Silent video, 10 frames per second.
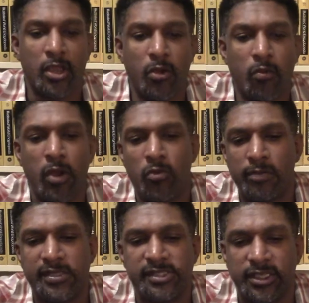One
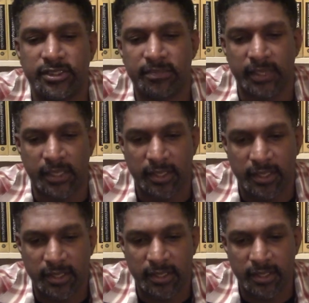woman said to me,
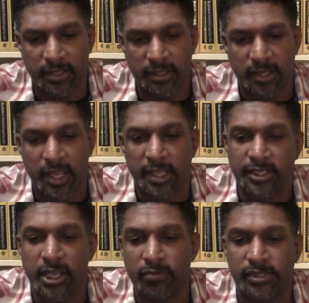
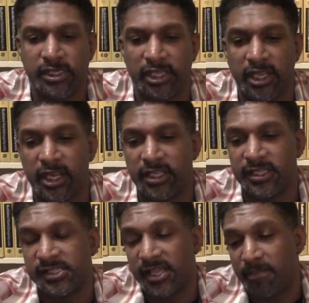there was clearly
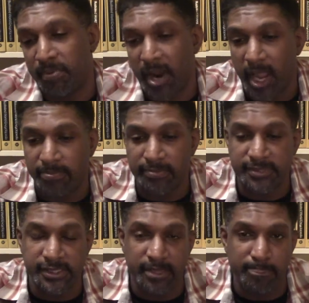some
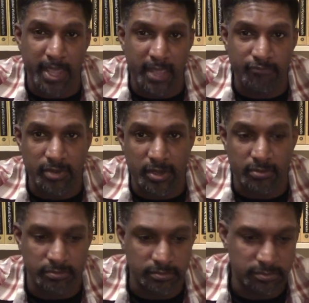problems in the
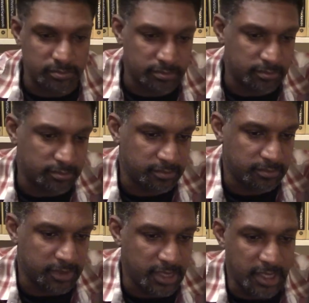bedroom.
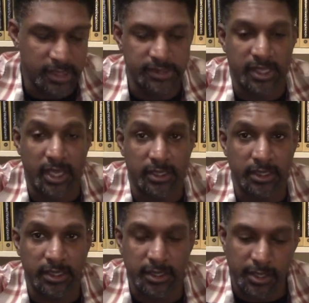
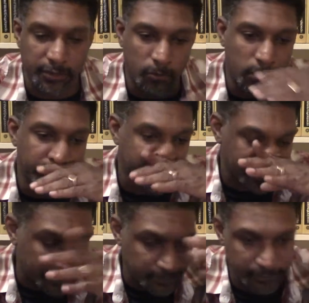Sadly, another woman,
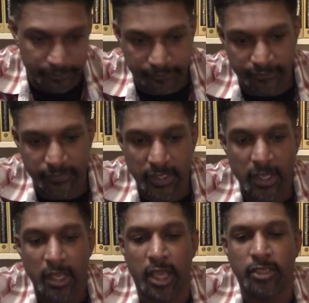
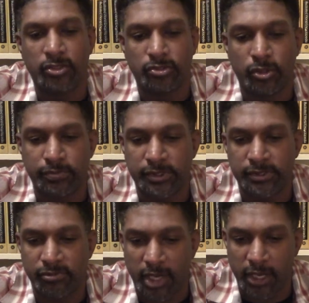a YouTube
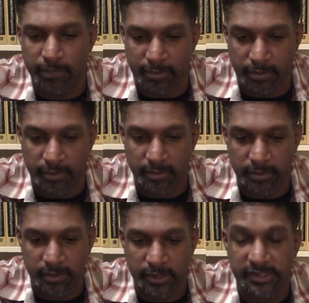subscriber,
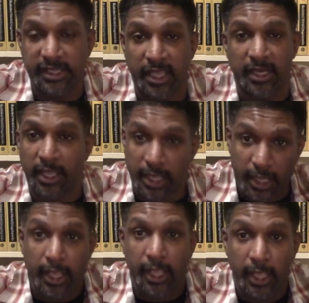said,
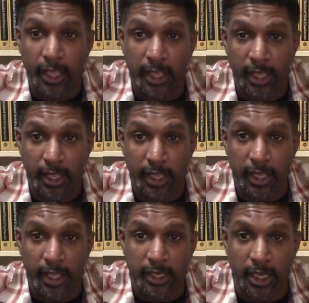
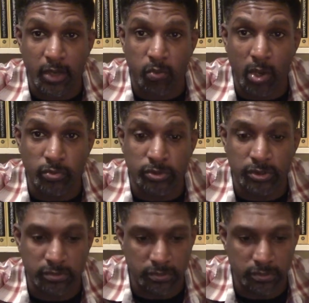and I quote,